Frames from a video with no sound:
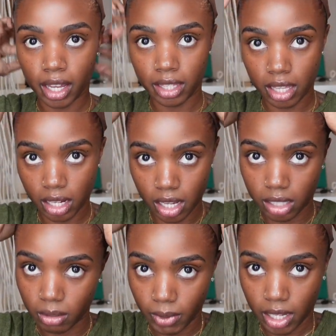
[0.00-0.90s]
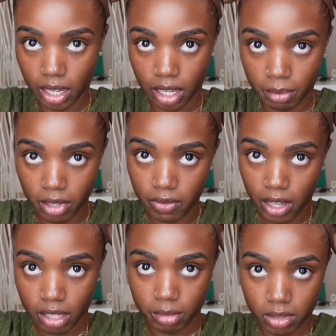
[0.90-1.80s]
another color wig cap
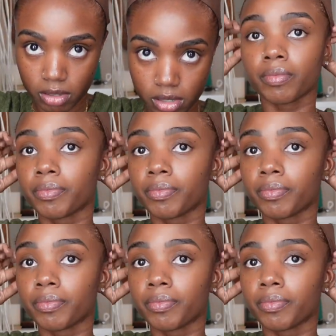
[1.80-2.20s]
available.